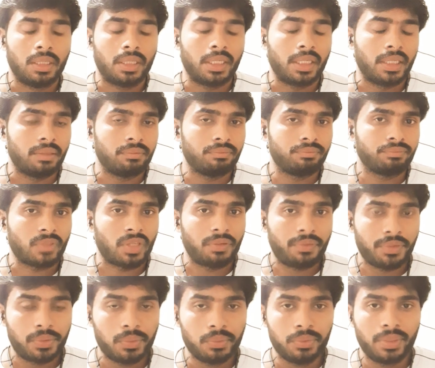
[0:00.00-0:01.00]
And
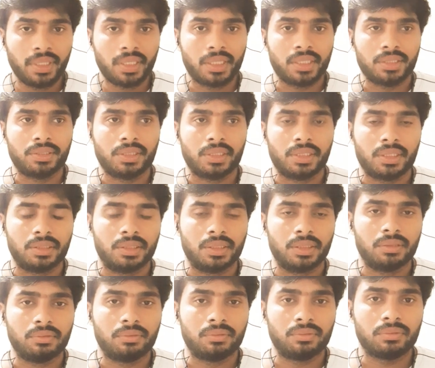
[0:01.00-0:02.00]
after choosing a
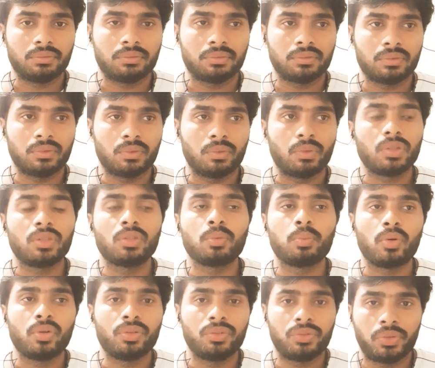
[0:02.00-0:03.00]
consultancy, what are the
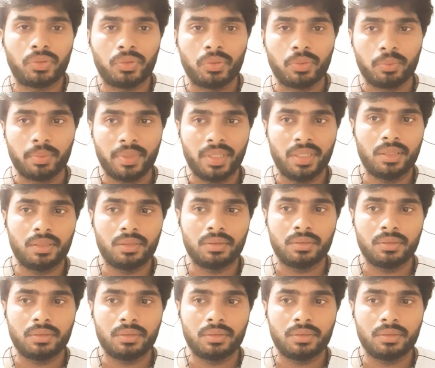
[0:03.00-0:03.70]
points to be